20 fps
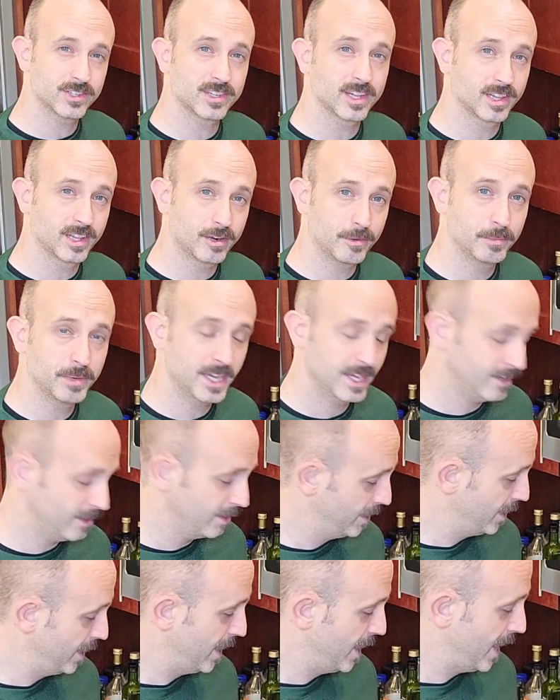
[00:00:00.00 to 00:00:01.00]
just a little
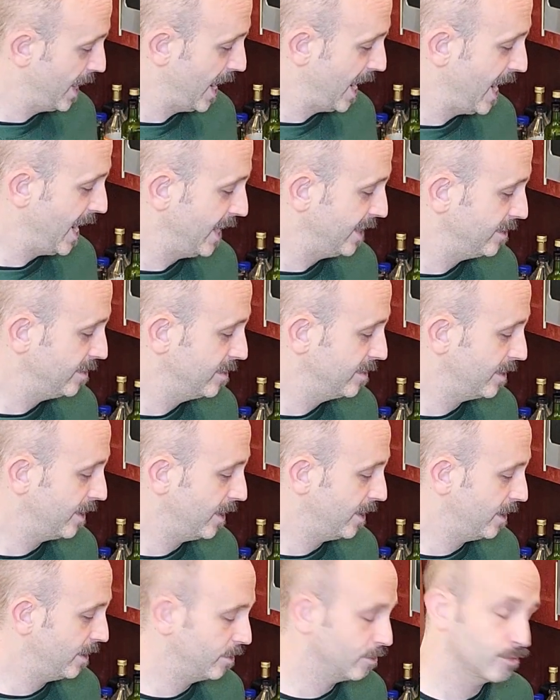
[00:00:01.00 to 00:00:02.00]
bit
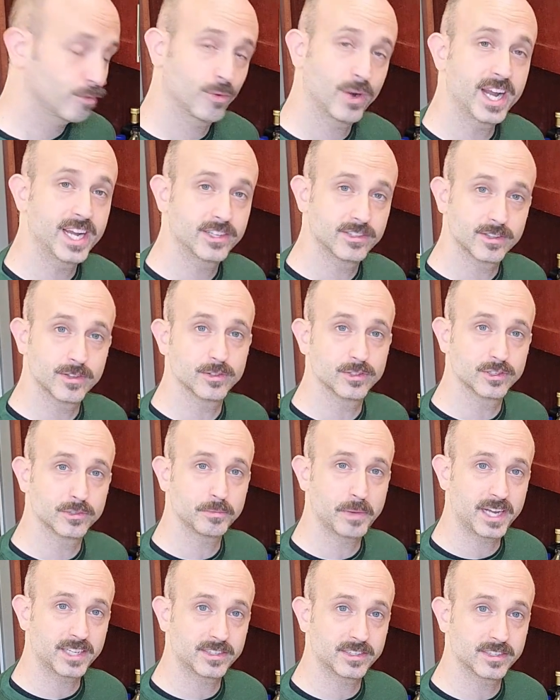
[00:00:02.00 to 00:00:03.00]
and raise
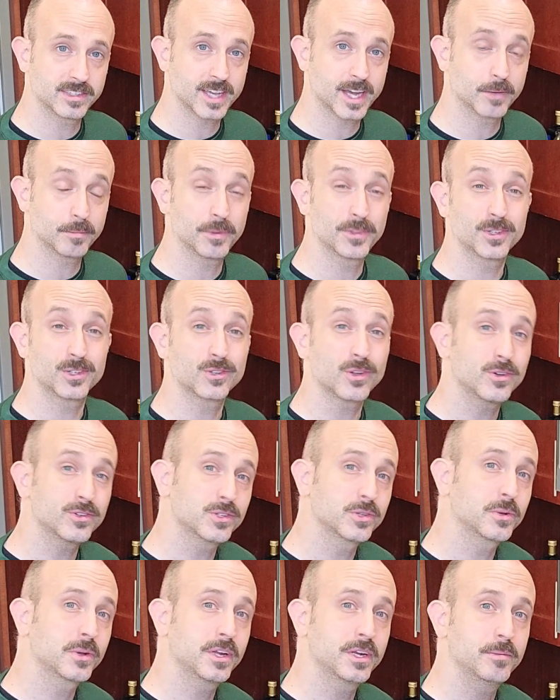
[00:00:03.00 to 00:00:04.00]
those spices out. But there's
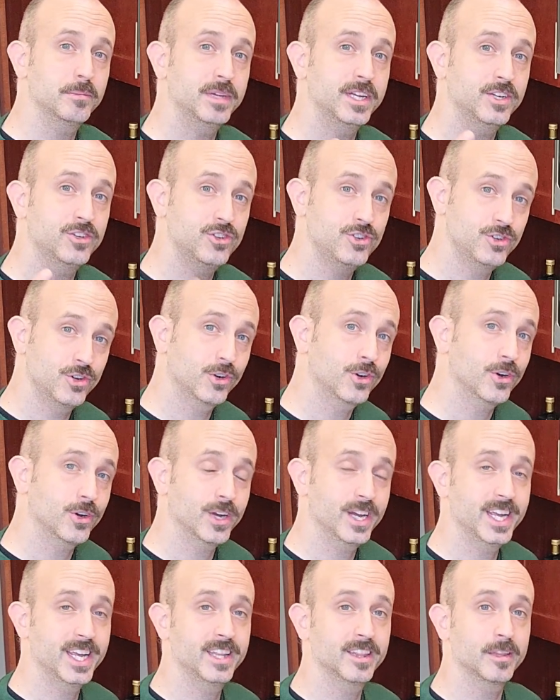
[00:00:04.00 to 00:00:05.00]
also going to be
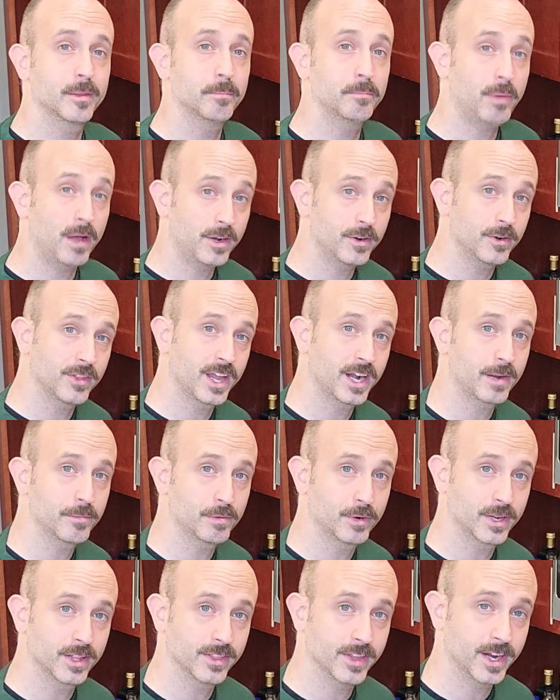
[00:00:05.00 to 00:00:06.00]
sugar in the butter that
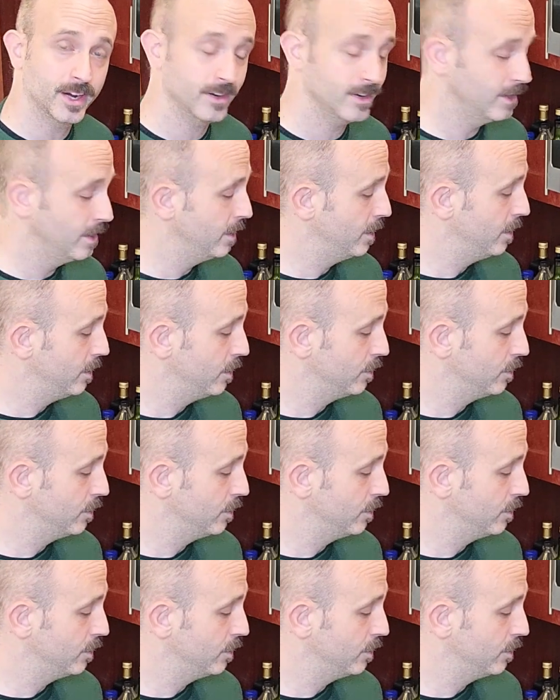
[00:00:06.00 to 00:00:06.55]
I put in there.